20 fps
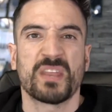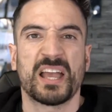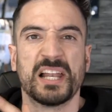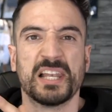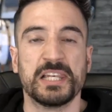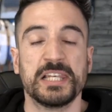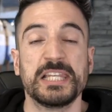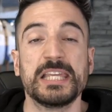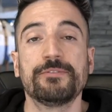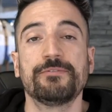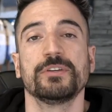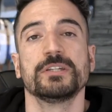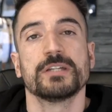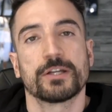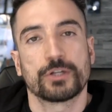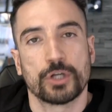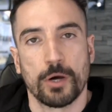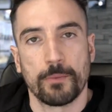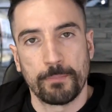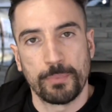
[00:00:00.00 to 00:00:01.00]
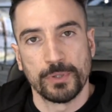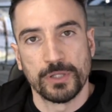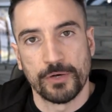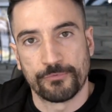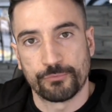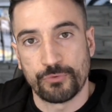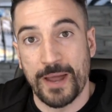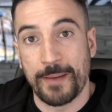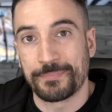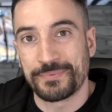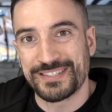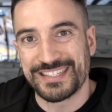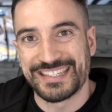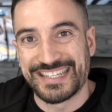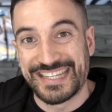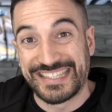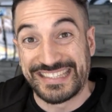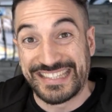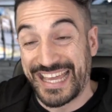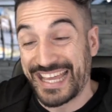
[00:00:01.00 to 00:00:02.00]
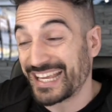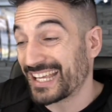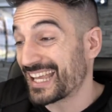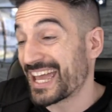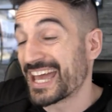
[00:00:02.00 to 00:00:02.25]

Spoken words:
leaving a couple of reps in the tank,